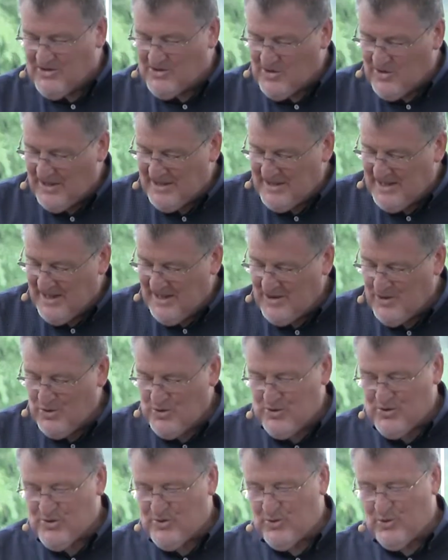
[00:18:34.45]
So at the end
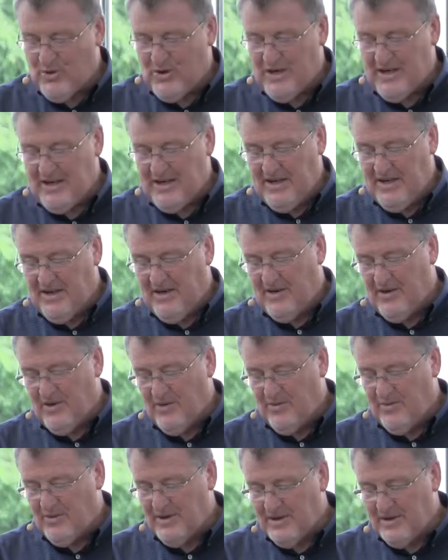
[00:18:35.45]
of the story,
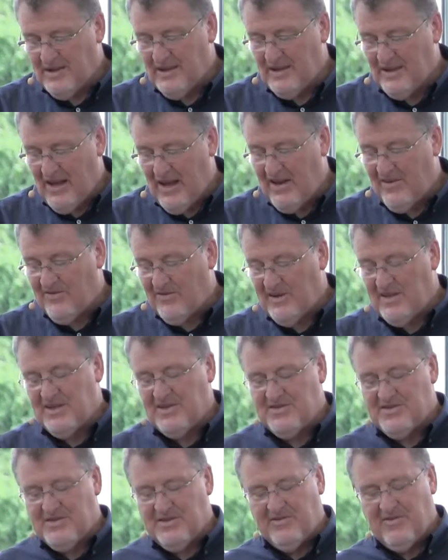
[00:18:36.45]
really life
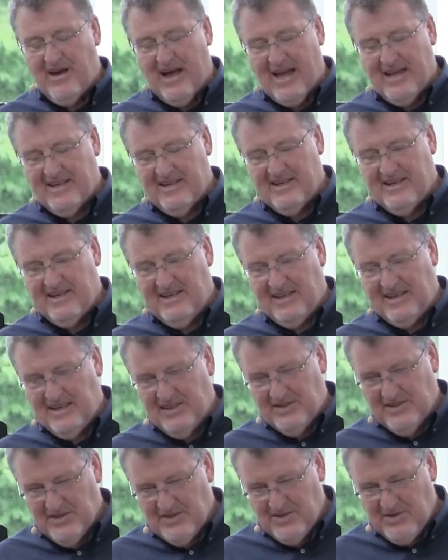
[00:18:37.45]
is divided
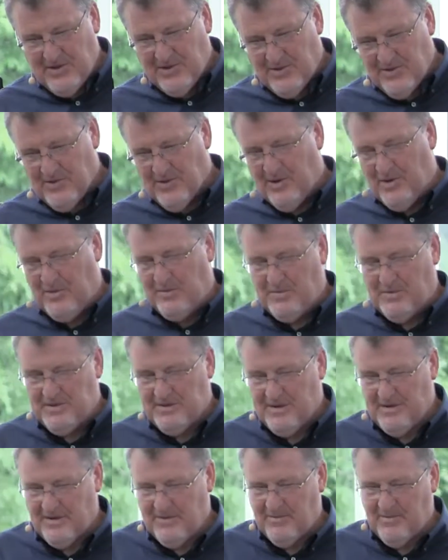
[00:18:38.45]
into two
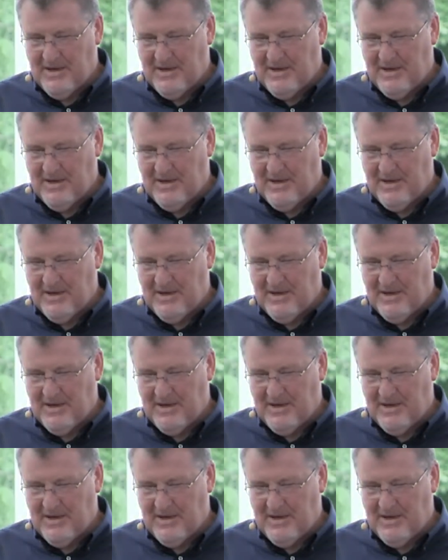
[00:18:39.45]
groups.